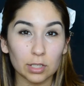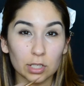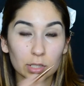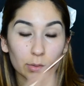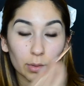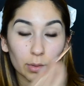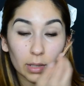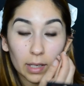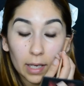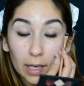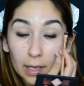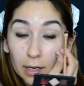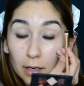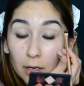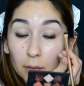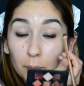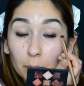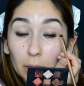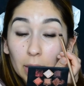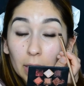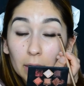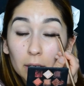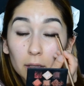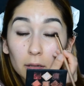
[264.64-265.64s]
So I just went
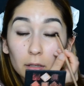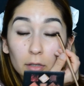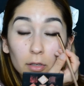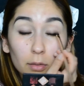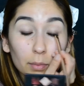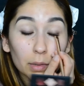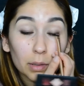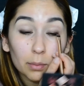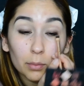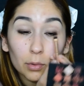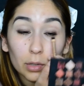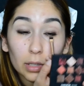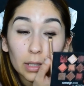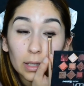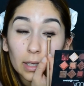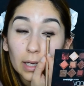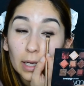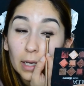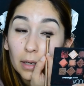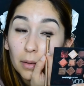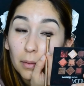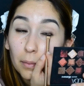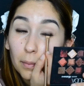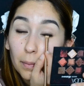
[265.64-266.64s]
ahead and applied a little bit
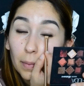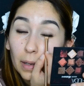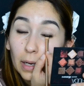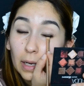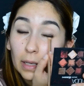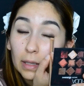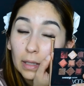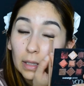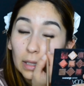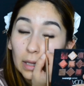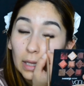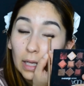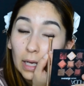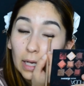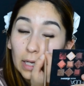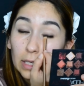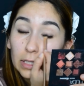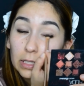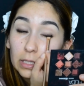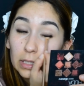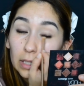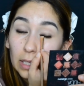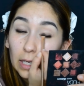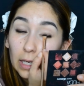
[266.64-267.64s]
more again by the
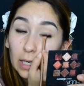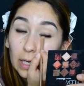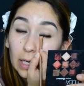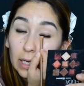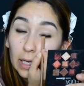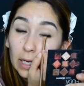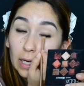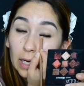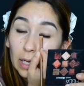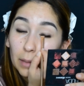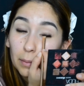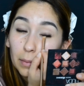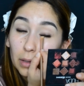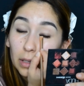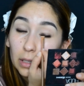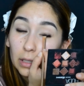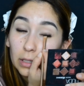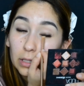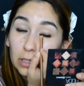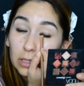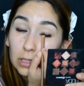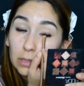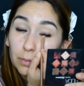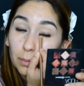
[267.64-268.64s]
lash line and
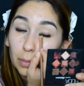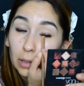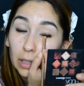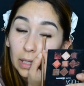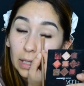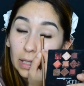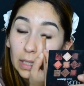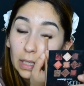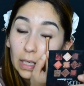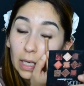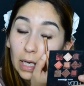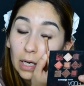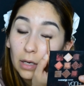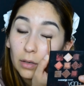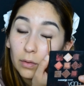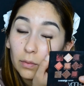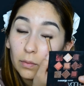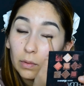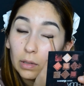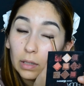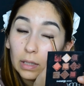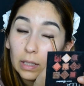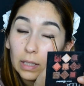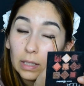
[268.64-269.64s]
I'm gonna just blend it
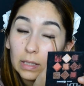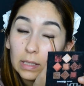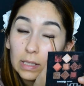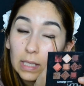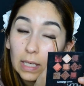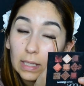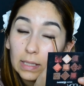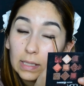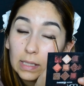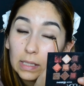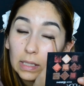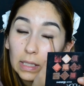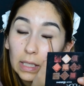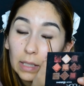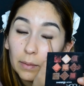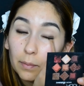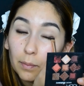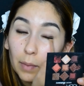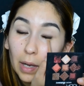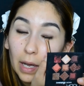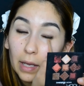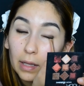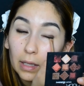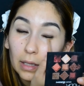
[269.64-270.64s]
out really
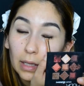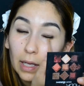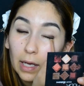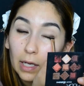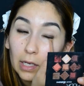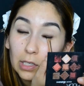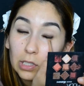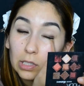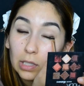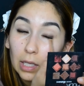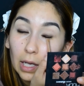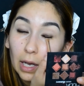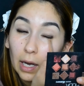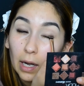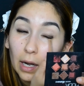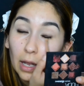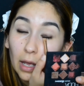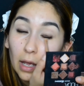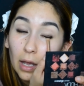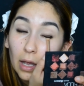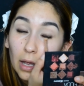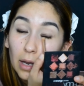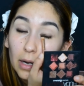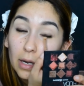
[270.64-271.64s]
intensely by the lash
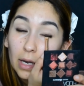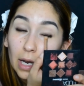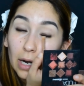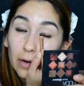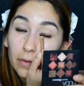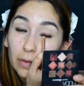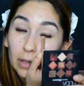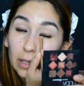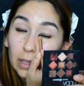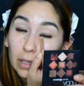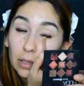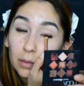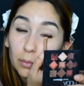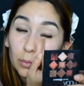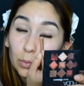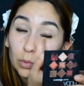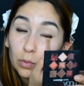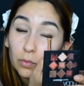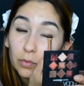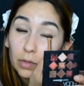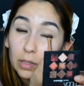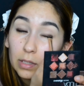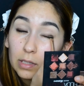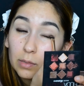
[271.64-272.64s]
line. Not really
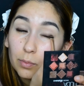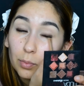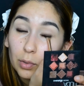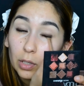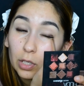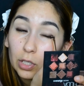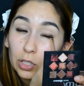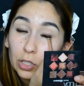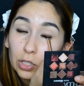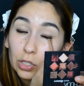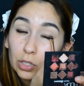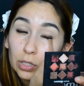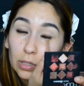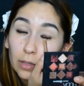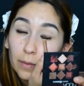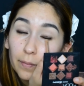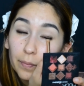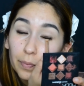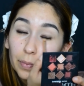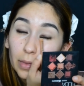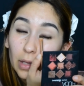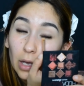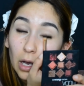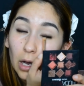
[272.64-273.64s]
gonna move this
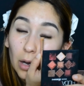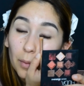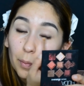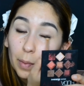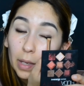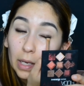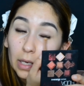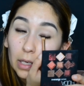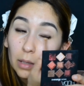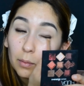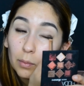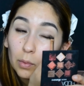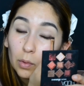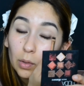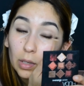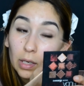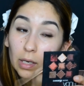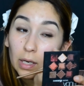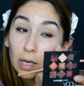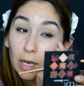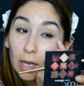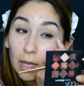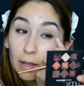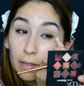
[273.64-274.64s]
brush up
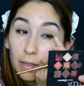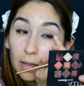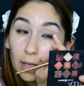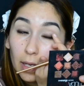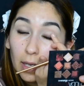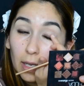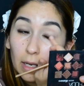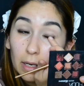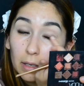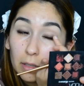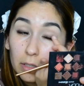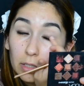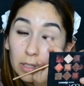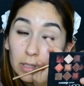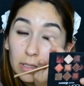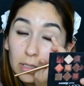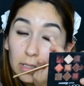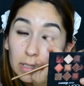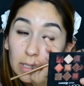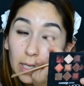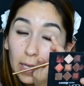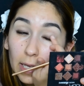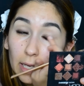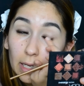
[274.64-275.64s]
anymore and then
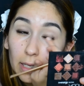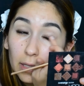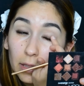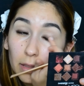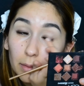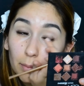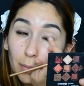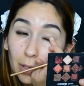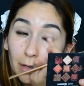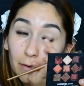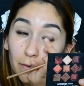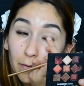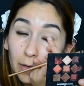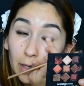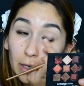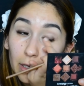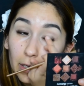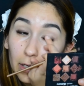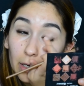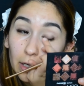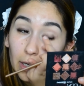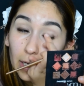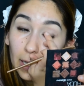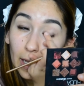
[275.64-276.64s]
just take my
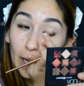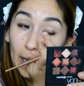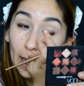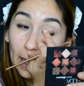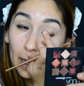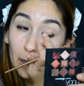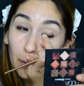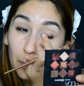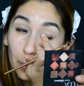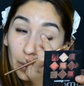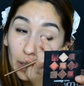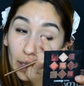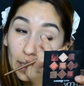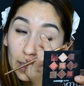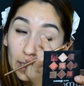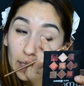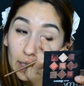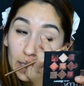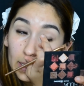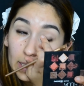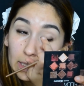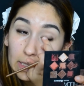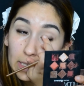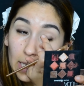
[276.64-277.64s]
finger and
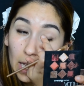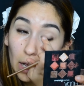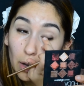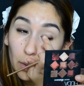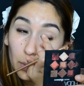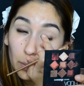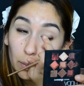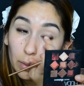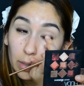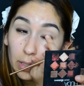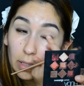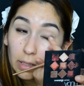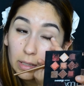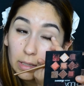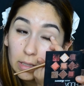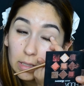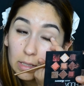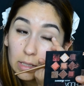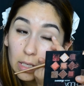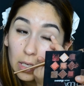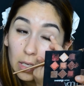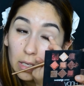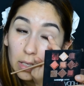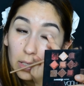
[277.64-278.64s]
blend it
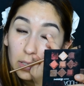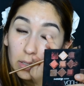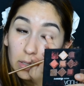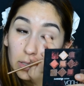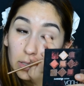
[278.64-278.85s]
downwards